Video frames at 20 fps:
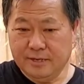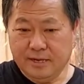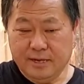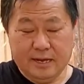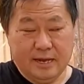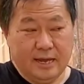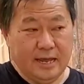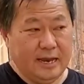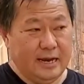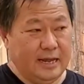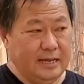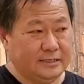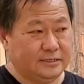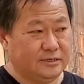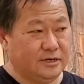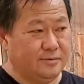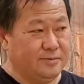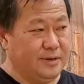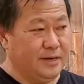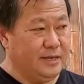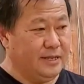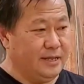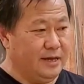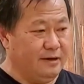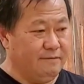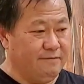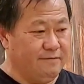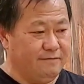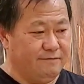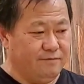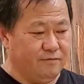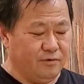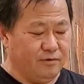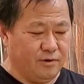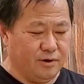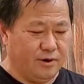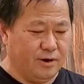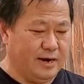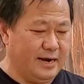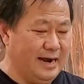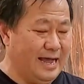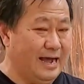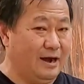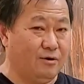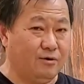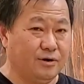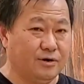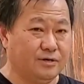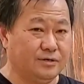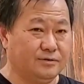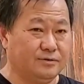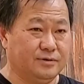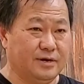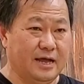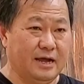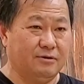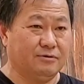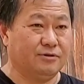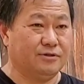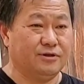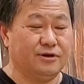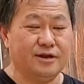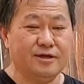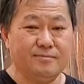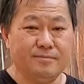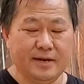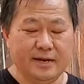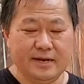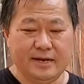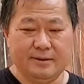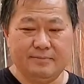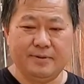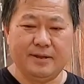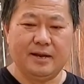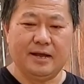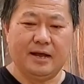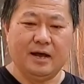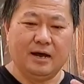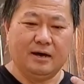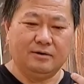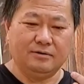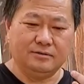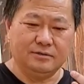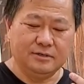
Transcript: and it's going to be in the oven for an hour to an hour 30 minutes, depending on how